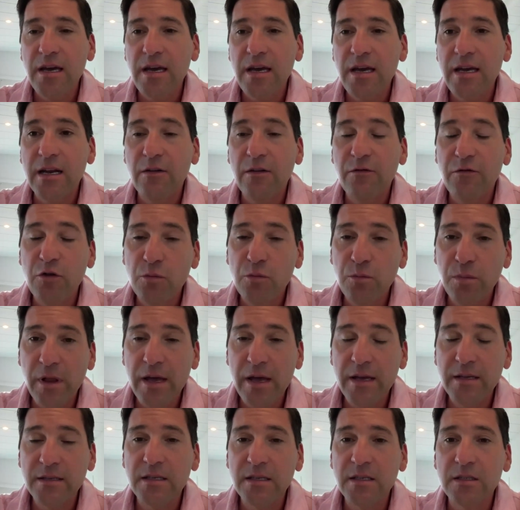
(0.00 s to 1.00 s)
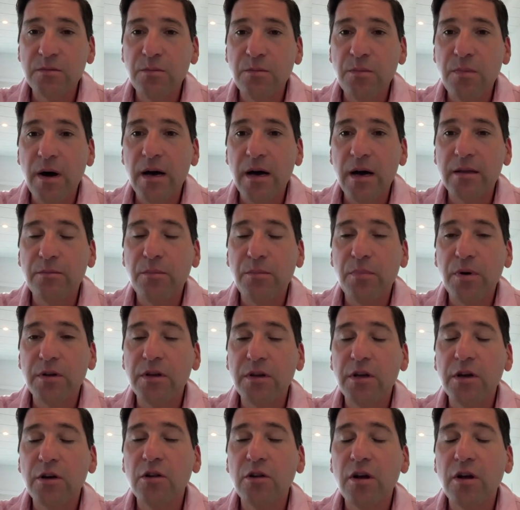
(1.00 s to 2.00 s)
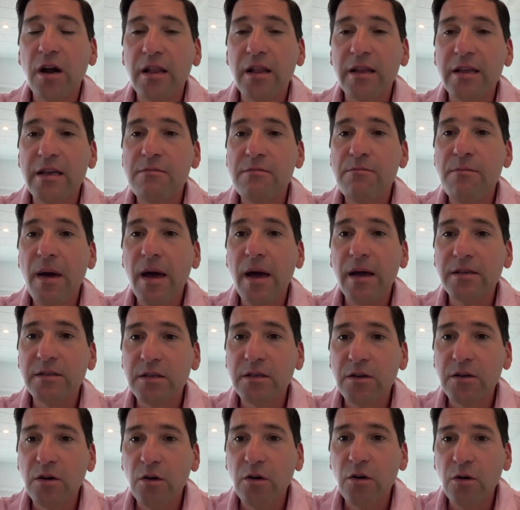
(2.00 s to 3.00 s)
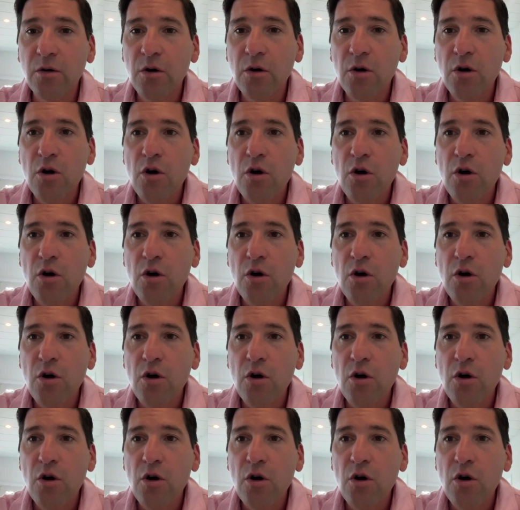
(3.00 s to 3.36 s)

in a few places, but particularly in Mexico,